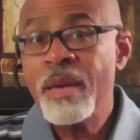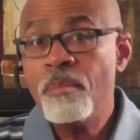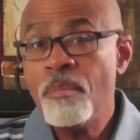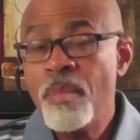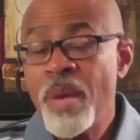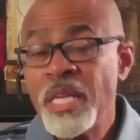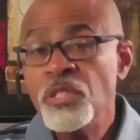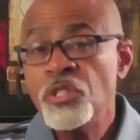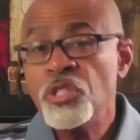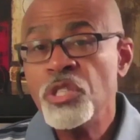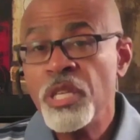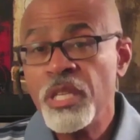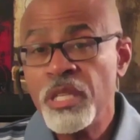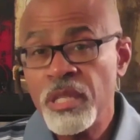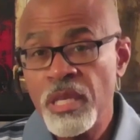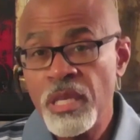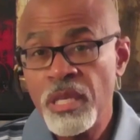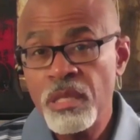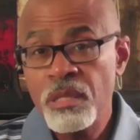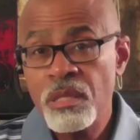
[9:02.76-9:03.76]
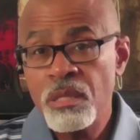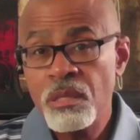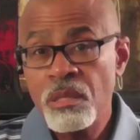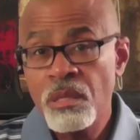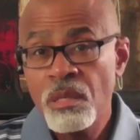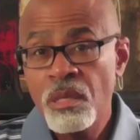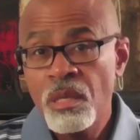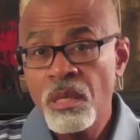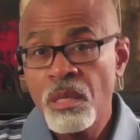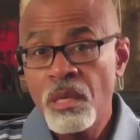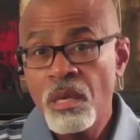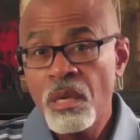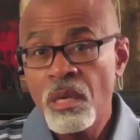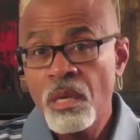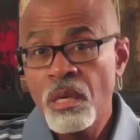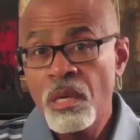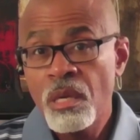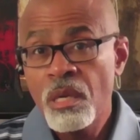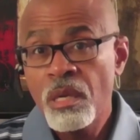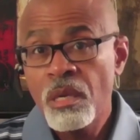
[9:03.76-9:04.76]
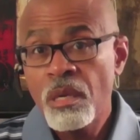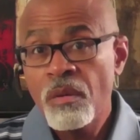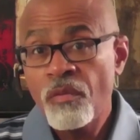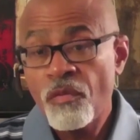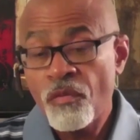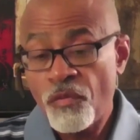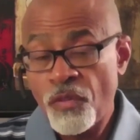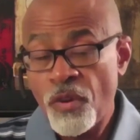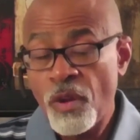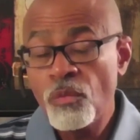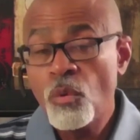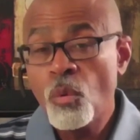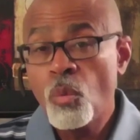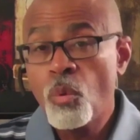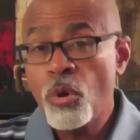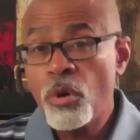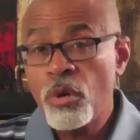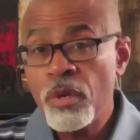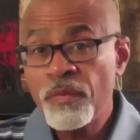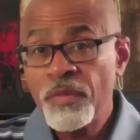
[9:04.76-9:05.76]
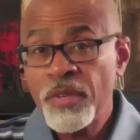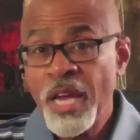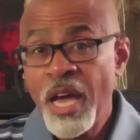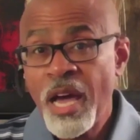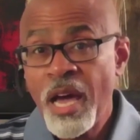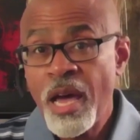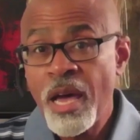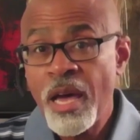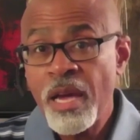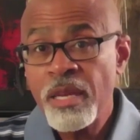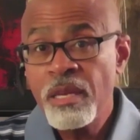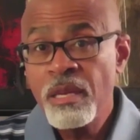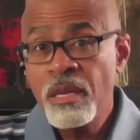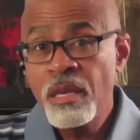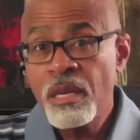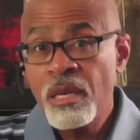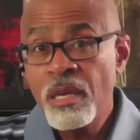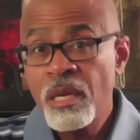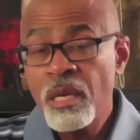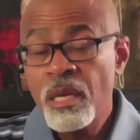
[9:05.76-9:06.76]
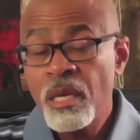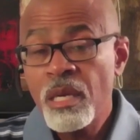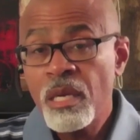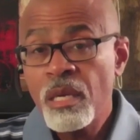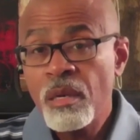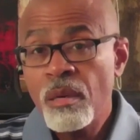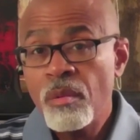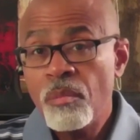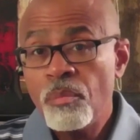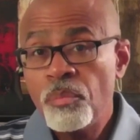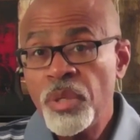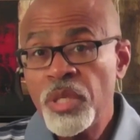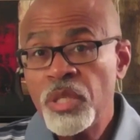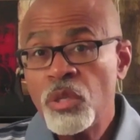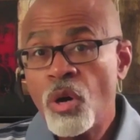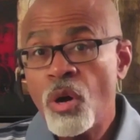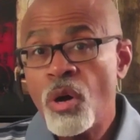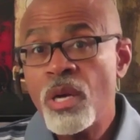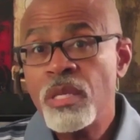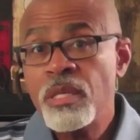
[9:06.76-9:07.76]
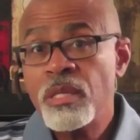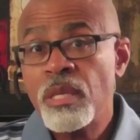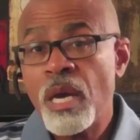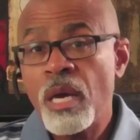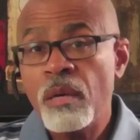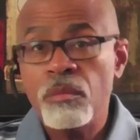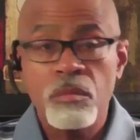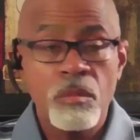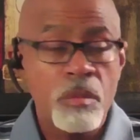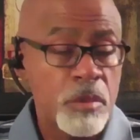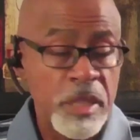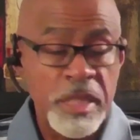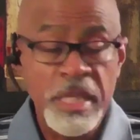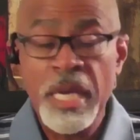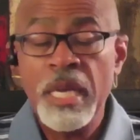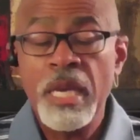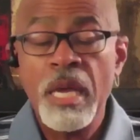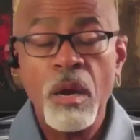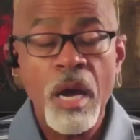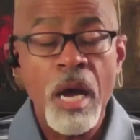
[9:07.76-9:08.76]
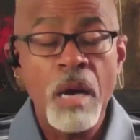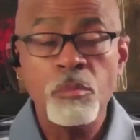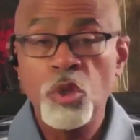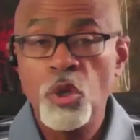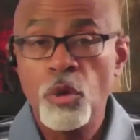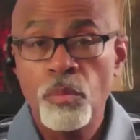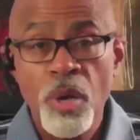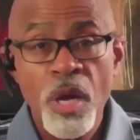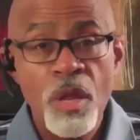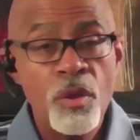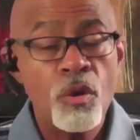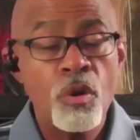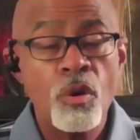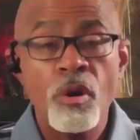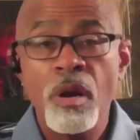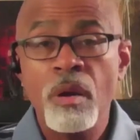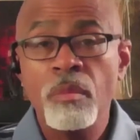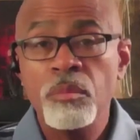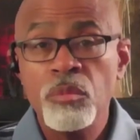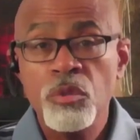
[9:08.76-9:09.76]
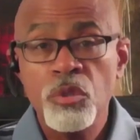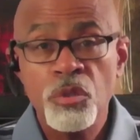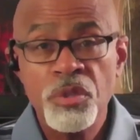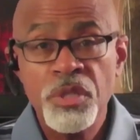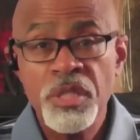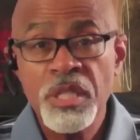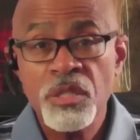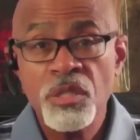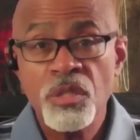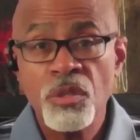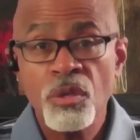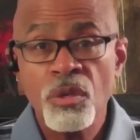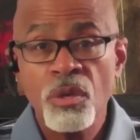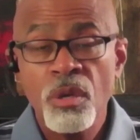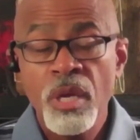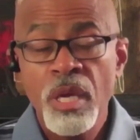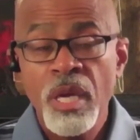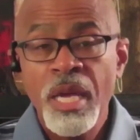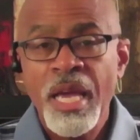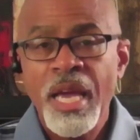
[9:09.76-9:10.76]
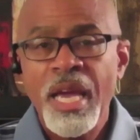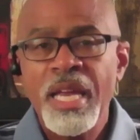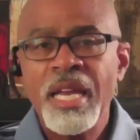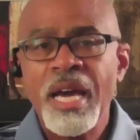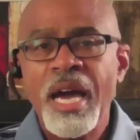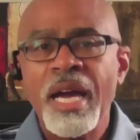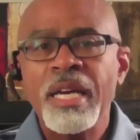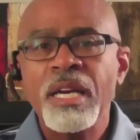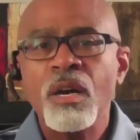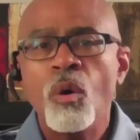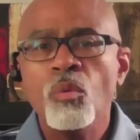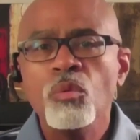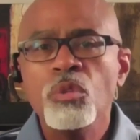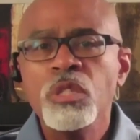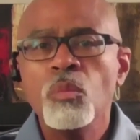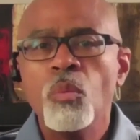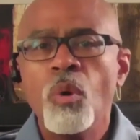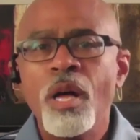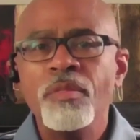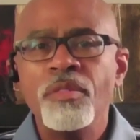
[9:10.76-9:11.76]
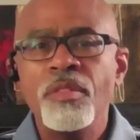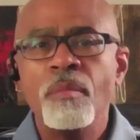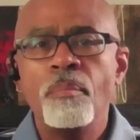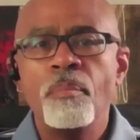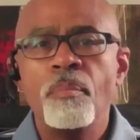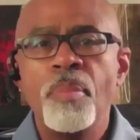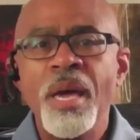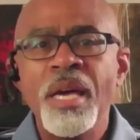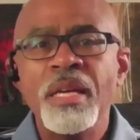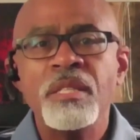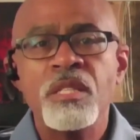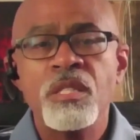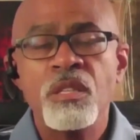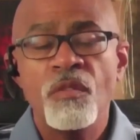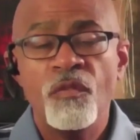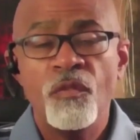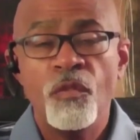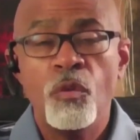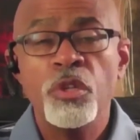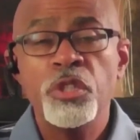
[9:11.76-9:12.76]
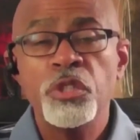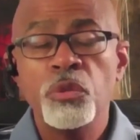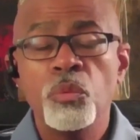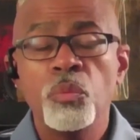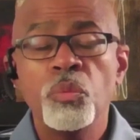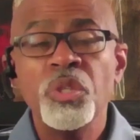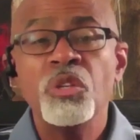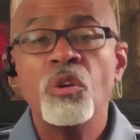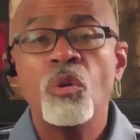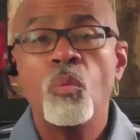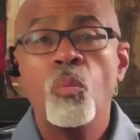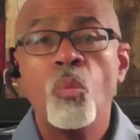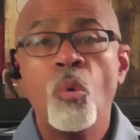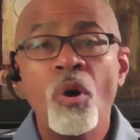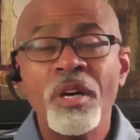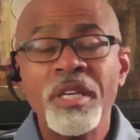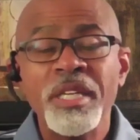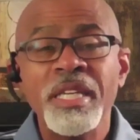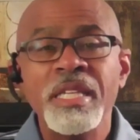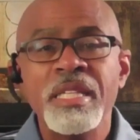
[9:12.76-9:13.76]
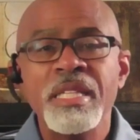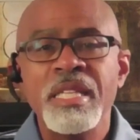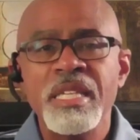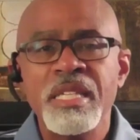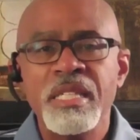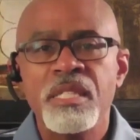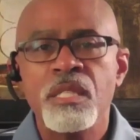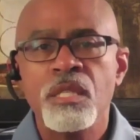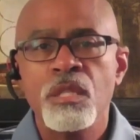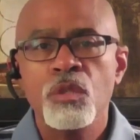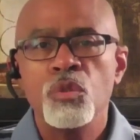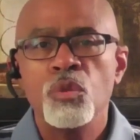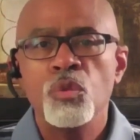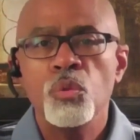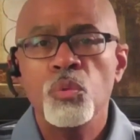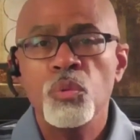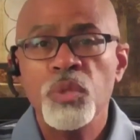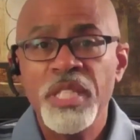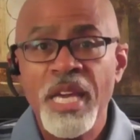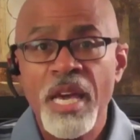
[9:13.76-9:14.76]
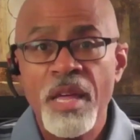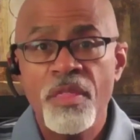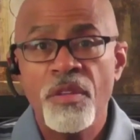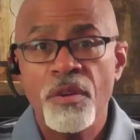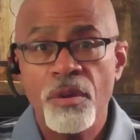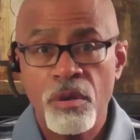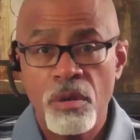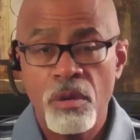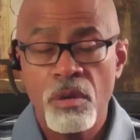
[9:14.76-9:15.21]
mentioning this from the Word of God because, again, I'm your brother or I'm your sister, and I only want the best for you. We are walking this together.